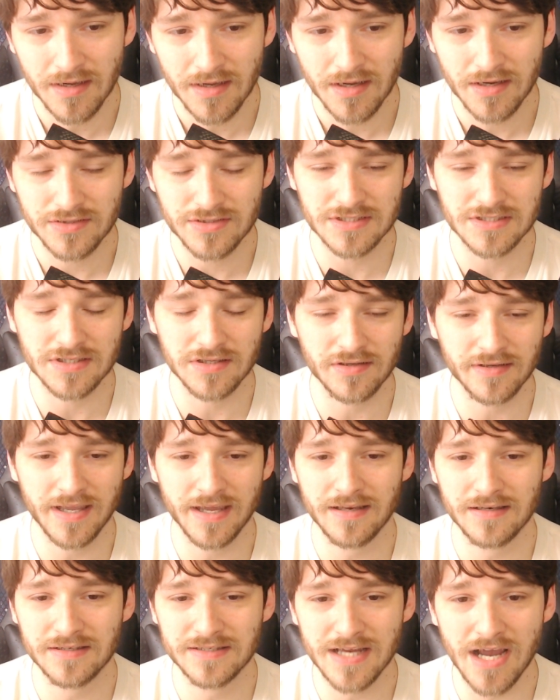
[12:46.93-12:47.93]
Just look
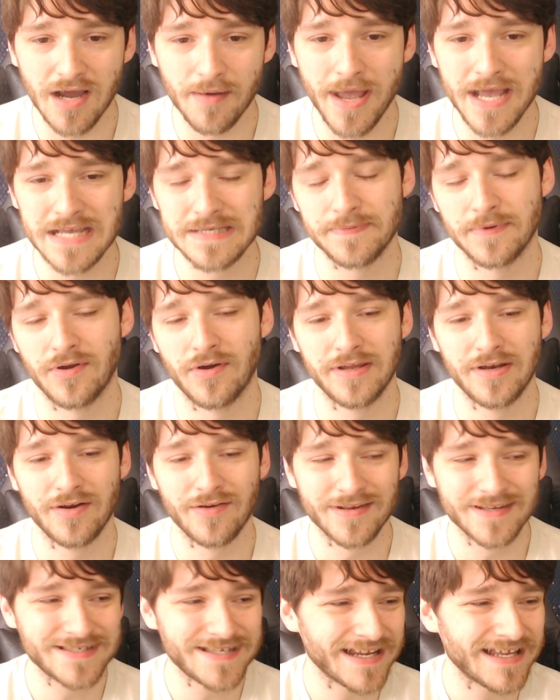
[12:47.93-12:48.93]
at Tom Aspinall. You
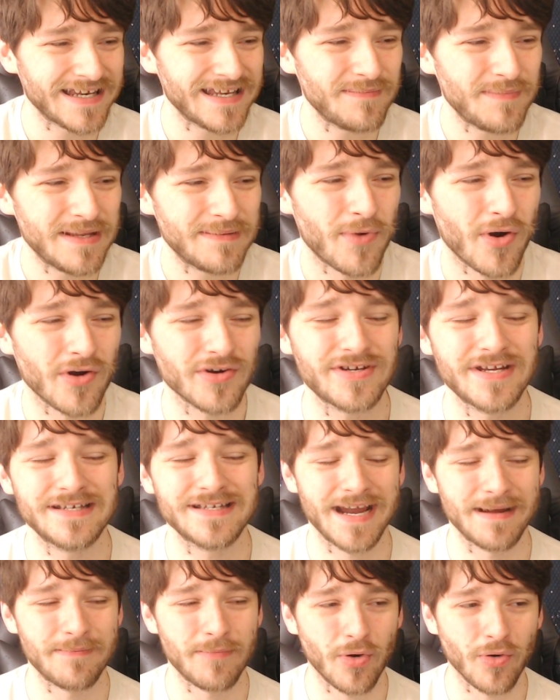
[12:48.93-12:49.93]
know, the second he beat Marcin
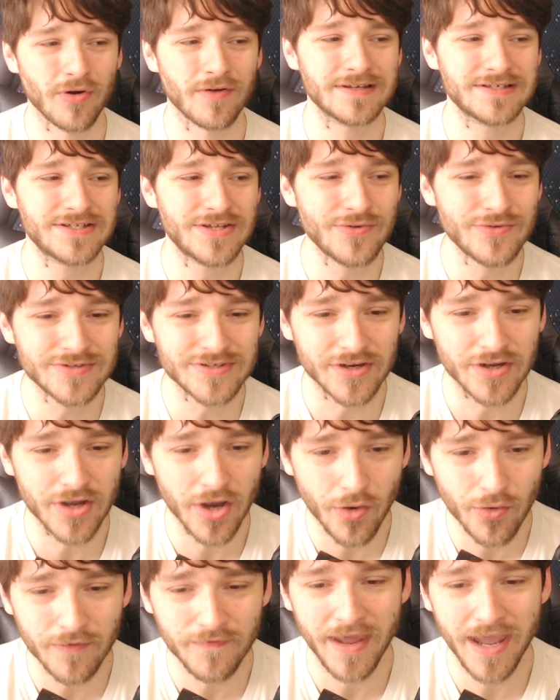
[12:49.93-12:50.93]
Tybura, this dude's the
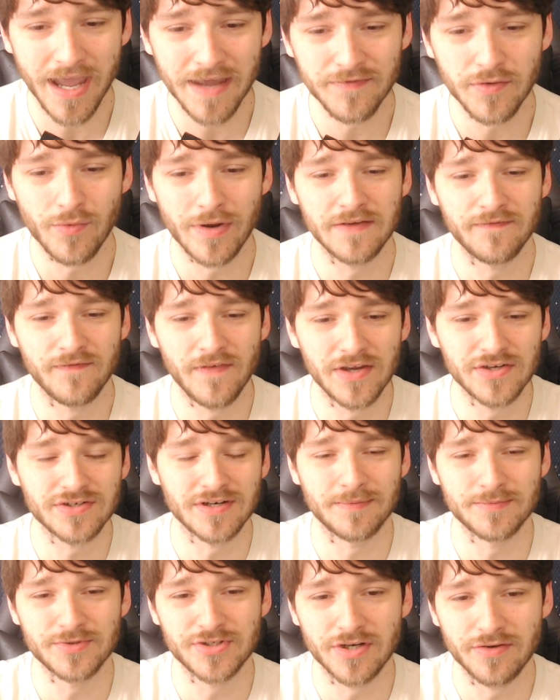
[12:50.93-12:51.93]
GOAT of the heavyweight
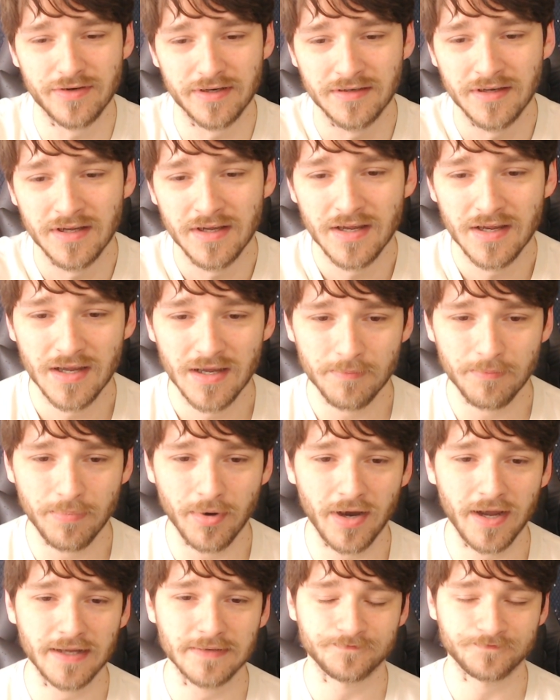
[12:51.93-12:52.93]
division. I'm joking.
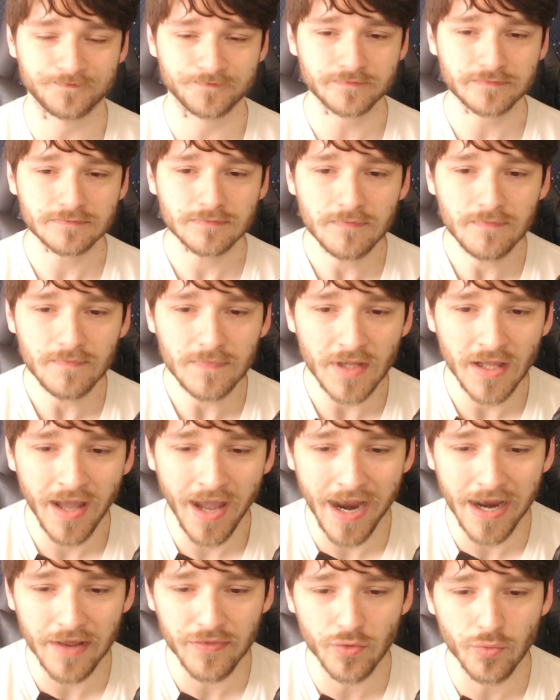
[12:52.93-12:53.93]
But
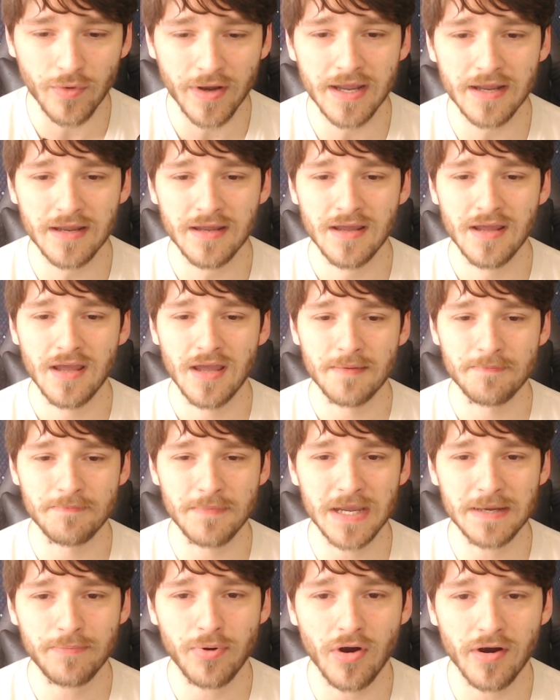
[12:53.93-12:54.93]
either way,
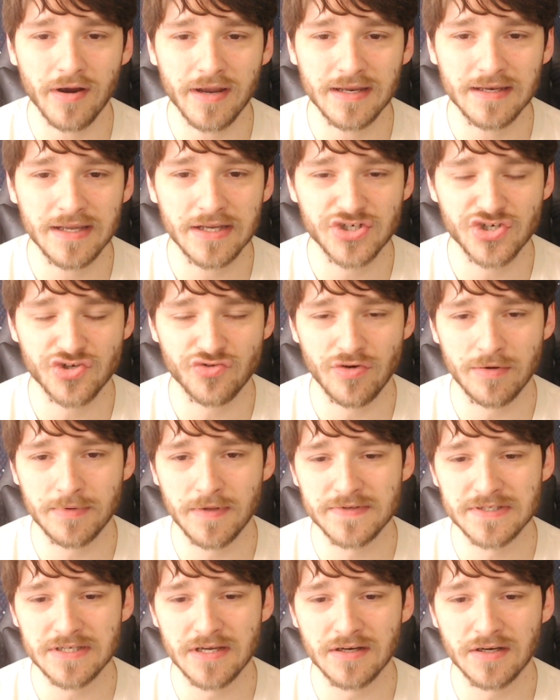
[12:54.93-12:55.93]
Mick Parkin gets stripped
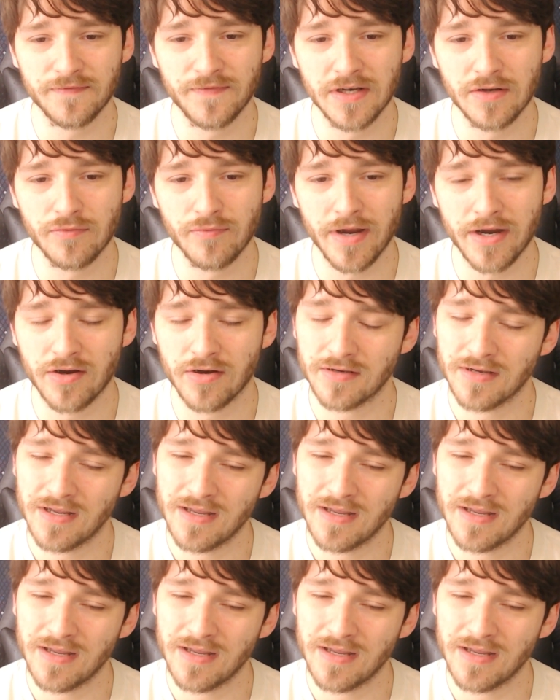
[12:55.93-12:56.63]
of his undefeated record.